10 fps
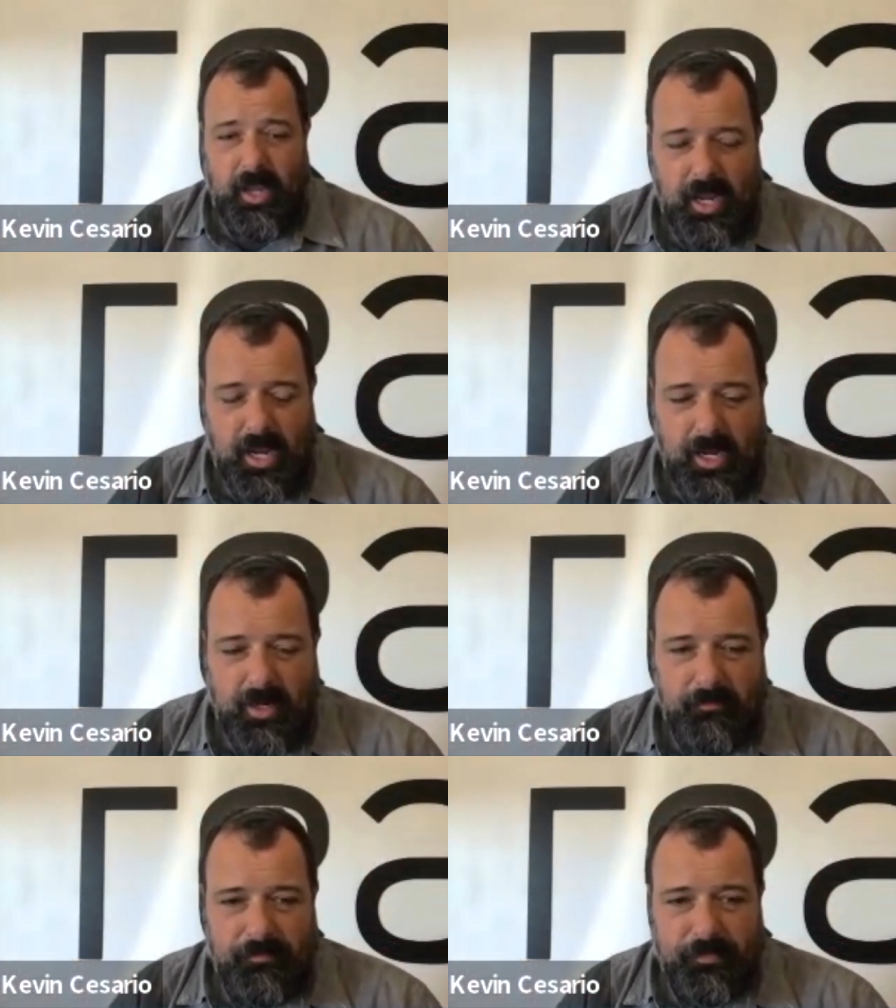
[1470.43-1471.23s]

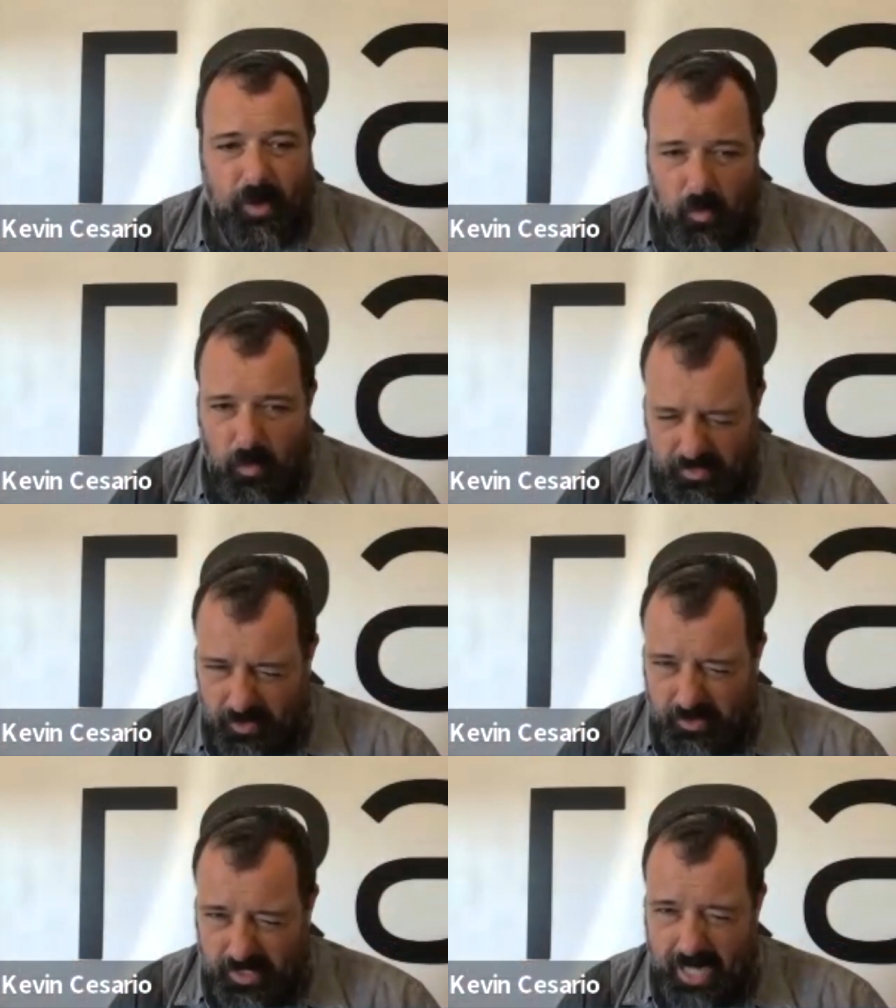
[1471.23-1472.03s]
and what
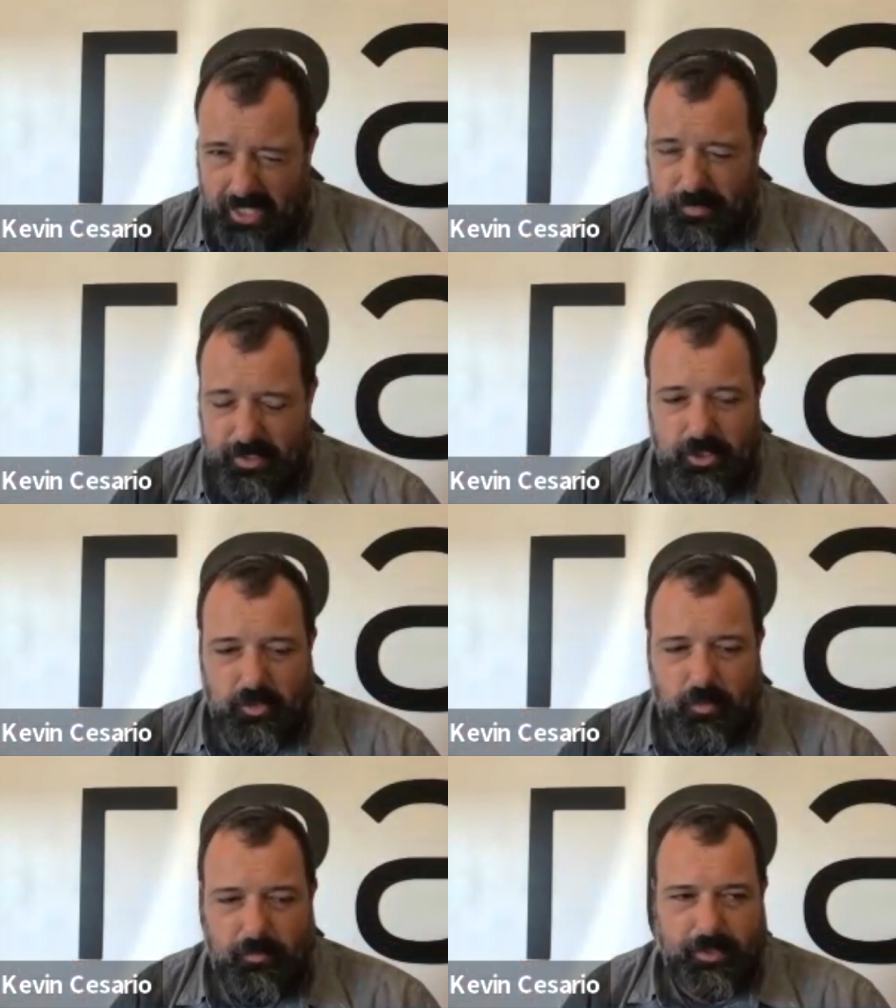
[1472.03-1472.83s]
their tax
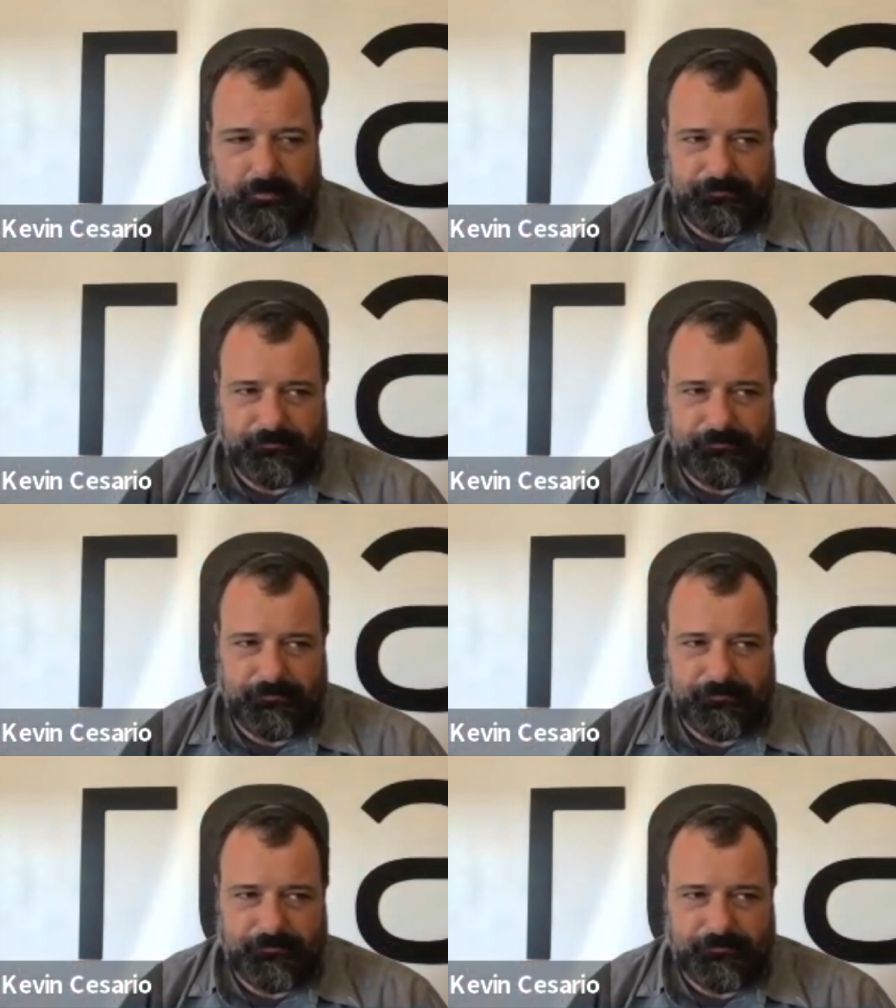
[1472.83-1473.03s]
basis will be.